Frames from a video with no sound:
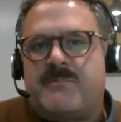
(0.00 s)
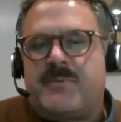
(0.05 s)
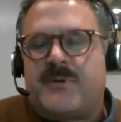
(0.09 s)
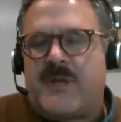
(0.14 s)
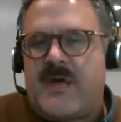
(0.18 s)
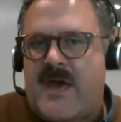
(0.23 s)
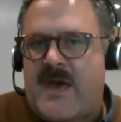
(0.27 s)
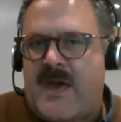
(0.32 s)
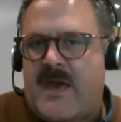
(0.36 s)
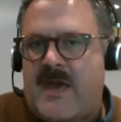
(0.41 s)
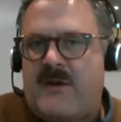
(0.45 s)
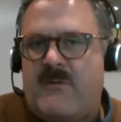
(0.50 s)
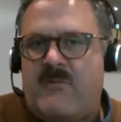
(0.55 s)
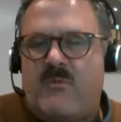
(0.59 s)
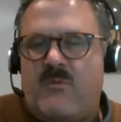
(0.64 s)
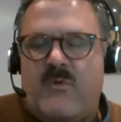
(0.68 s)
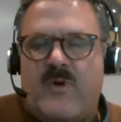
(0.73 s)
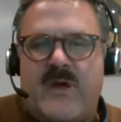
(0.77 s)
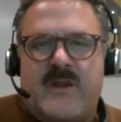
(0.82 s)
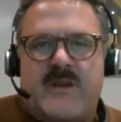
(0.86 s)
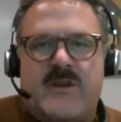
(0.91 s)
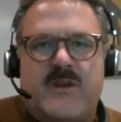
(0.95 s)
play
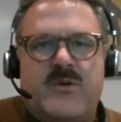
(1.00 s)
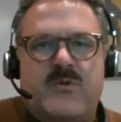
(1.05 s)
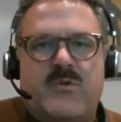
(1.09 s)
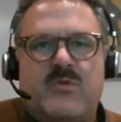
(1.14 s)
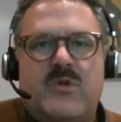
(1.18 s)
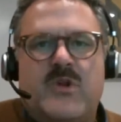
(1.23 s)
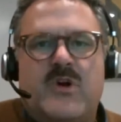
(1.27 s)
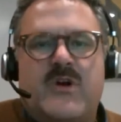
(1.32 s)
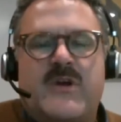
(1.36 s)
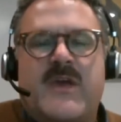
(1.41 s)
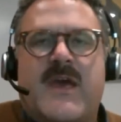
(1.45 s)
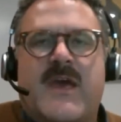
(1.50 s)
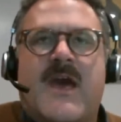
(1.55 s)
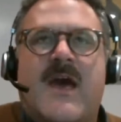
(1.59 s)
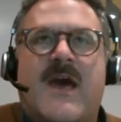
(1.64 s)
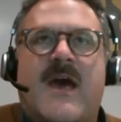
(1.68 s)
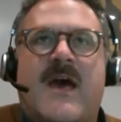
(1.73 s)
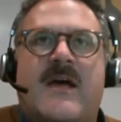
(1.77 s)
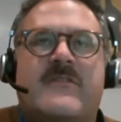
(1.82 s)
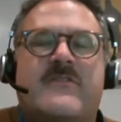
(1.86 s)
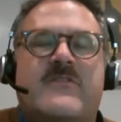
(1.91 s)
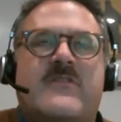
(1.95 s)
when you look
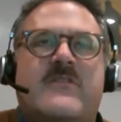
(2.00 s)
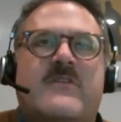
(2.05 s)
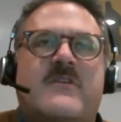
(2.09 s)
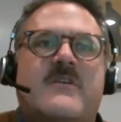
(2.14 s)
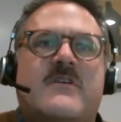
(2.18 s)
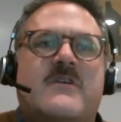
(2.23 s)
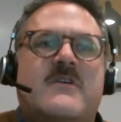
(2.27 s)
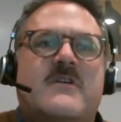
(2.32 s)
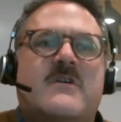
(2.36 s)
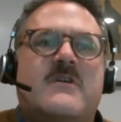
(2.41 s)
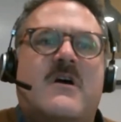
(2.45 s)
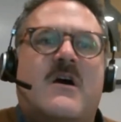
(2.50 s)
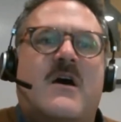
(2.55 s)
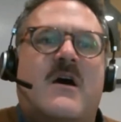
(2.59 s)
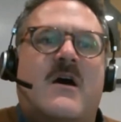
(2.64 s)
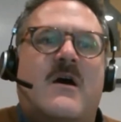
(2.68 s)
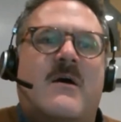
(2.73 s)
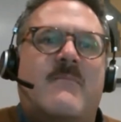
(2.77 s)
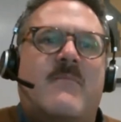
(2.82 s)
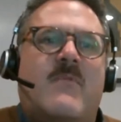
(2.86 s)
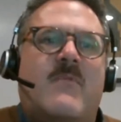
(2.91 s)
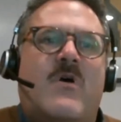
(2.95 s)
at
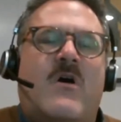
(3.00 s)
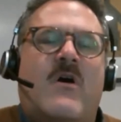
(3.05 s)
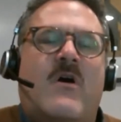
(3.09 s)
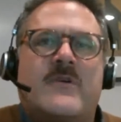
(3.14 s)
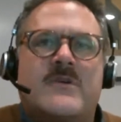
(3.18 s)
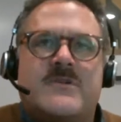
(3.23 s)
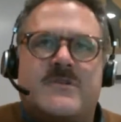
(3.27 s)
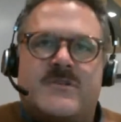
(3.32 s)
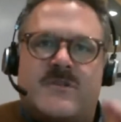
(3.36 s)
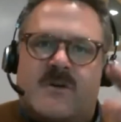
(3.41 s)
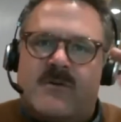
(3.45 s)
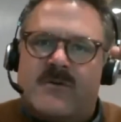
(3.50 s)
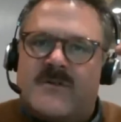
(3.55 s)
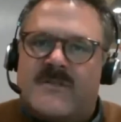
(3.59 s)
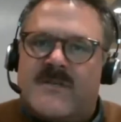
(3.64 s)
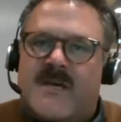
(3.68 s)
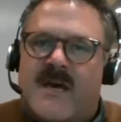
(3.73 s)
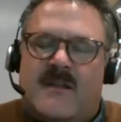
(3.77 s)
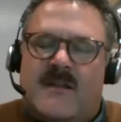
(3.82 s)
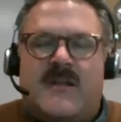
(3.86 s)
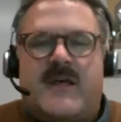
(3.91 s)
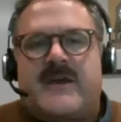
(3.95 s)
all those zones
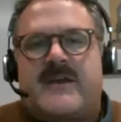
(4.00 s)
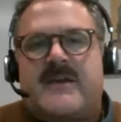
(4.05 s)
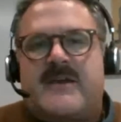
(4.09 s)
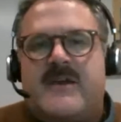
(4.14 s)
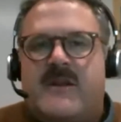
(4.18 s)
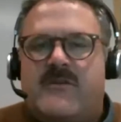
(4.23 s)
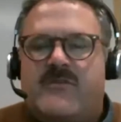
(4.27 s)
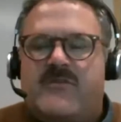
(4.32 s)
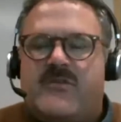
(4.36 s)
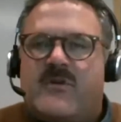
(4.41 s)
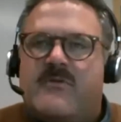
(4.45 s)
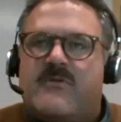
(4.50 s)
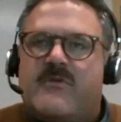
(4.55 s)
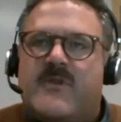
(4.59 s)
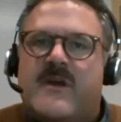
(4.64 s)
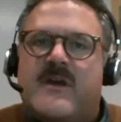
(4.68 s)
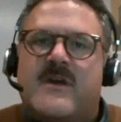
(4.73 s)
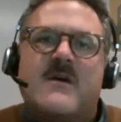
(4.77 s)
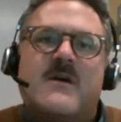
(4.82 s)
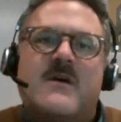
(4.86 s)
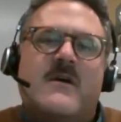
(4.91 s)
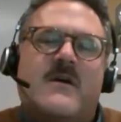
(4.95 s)
had, like, sort of
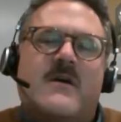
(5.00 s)
like